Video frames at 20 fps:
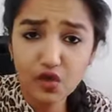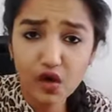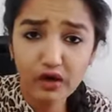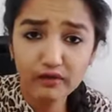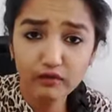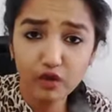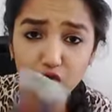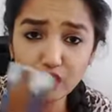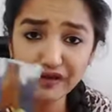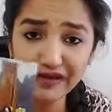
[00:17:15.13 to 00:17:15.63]
you
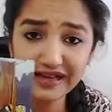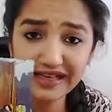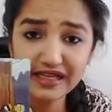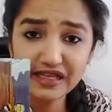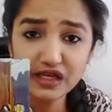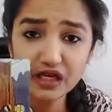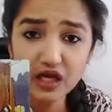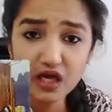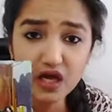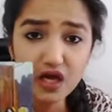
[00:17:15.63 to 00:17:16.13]
have
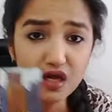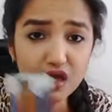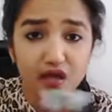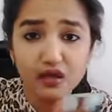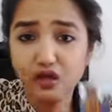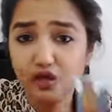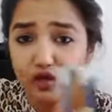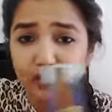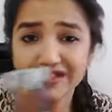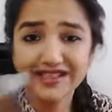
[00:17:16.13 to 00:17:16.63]
already
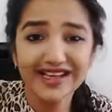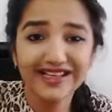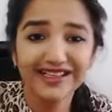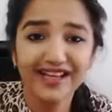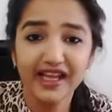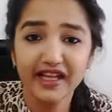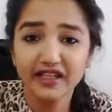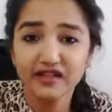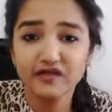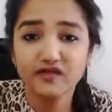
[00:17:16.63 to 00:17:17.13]
looked at
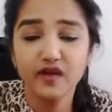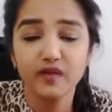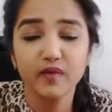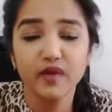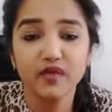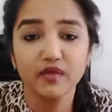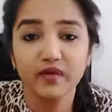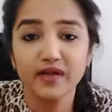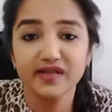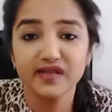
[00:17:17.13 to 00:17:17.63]
it from
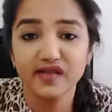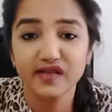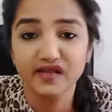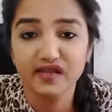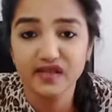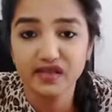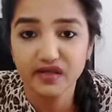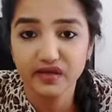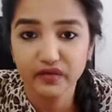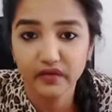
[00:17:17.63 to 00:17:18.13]
a
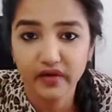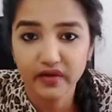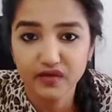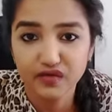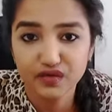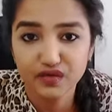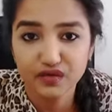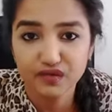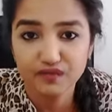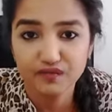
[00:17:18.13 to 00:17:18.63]
360
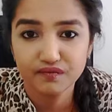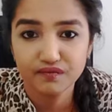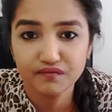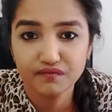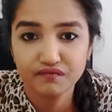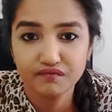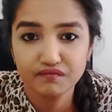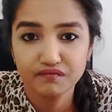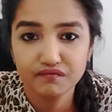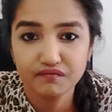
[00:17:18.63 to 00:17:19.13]
degrees.
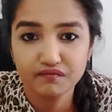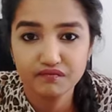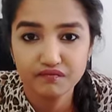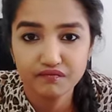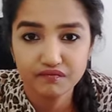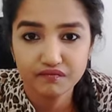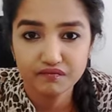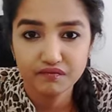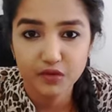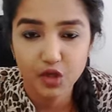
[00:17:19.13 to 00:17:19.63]

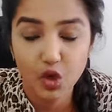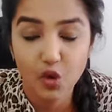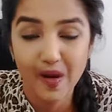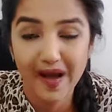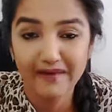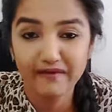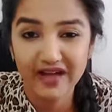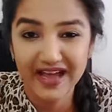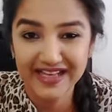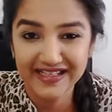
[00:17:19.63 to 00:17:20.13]
You
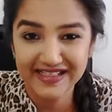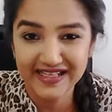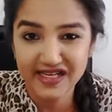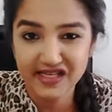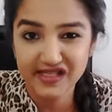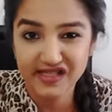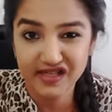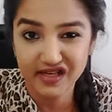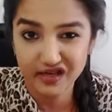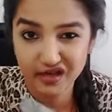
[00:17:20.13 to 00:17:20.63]
have
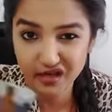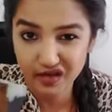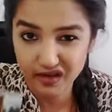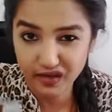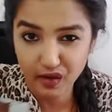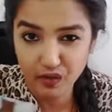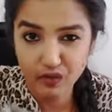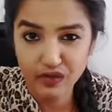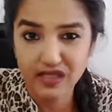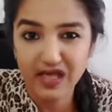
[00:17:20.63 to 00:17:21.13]
assessed it.
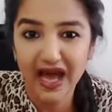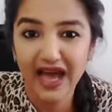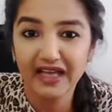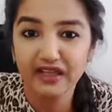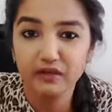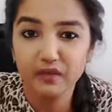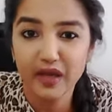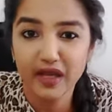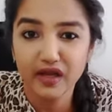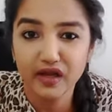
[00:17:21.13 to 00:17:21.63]
There was a
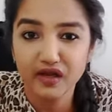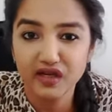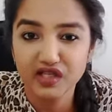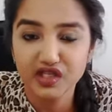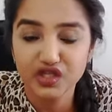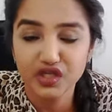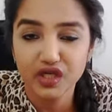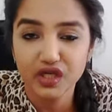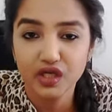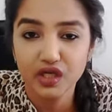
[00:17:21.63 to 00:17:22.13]
hangman
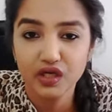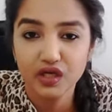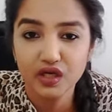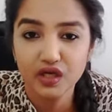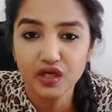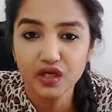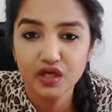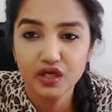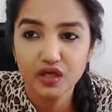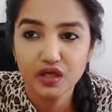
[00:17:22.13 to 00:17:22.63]
energy.
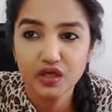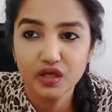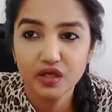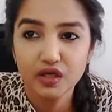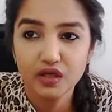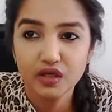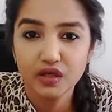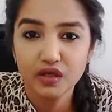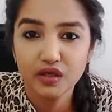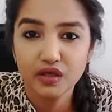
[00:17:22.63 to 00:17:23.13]

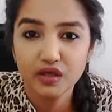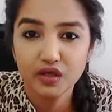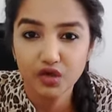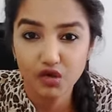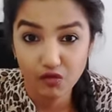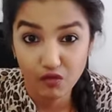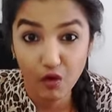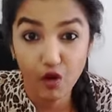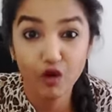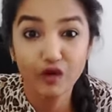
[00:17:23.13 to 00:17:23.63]

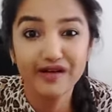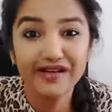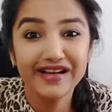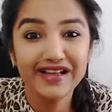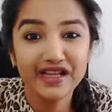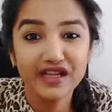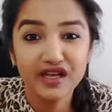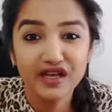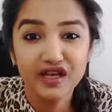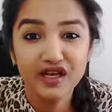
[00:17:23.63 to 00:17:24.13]
You've
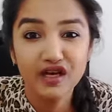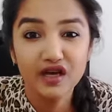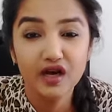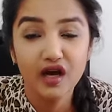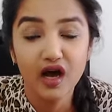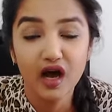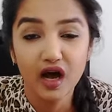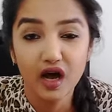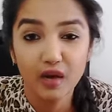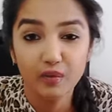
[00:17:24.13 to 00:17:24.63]
already
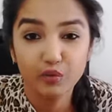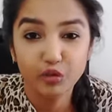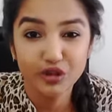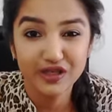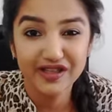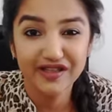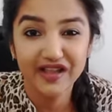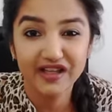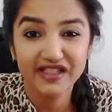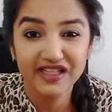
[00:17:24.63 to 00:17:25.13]
uh,
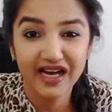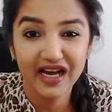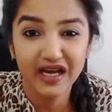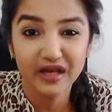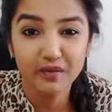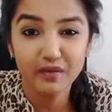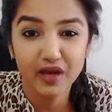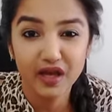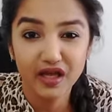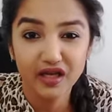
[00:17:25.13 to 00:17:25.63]
put in the
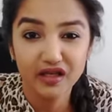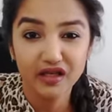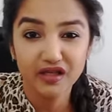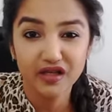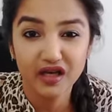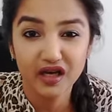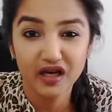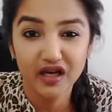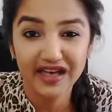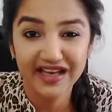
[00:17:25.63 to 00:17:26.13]
time
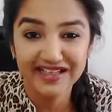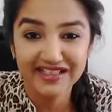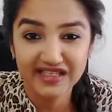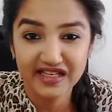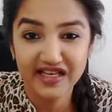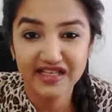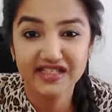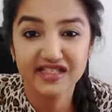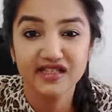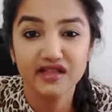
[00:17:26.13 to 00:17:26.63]
and uh,
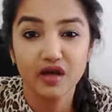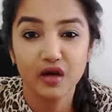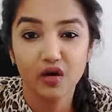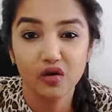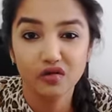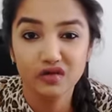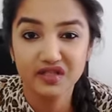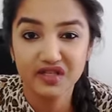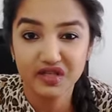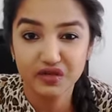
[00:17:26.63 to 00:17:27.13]
assessed the
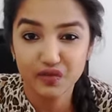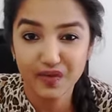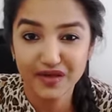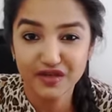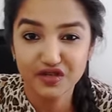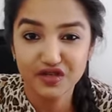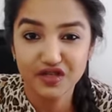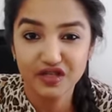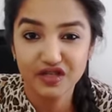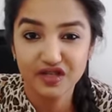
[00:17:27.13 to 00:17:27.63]
whole
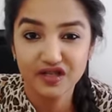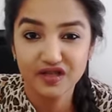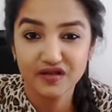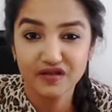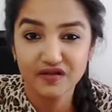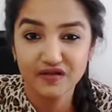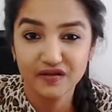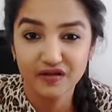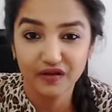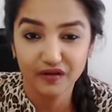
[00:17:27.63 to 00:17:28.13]
situation.
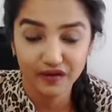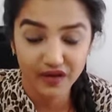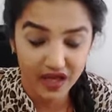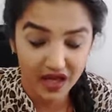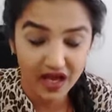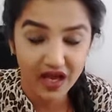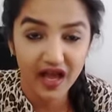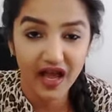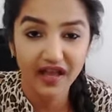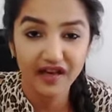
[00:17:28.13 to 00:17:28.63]

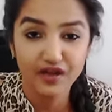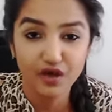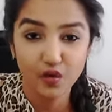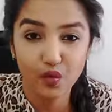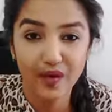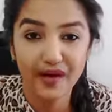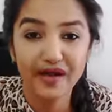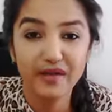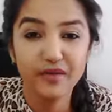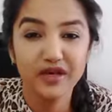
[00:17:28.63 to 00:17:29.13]
Okay? And
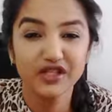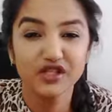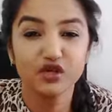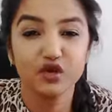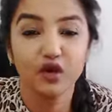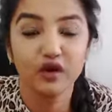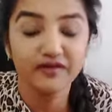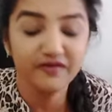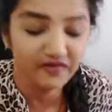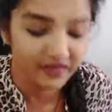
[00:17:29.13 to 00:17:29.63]
you're very much
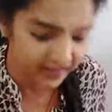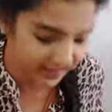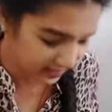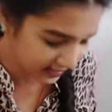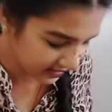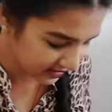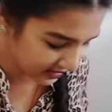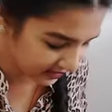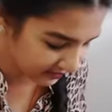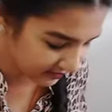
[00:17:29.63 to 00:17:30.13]

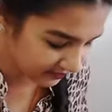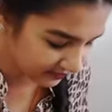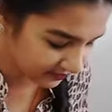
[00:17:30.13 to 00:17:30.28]
confident.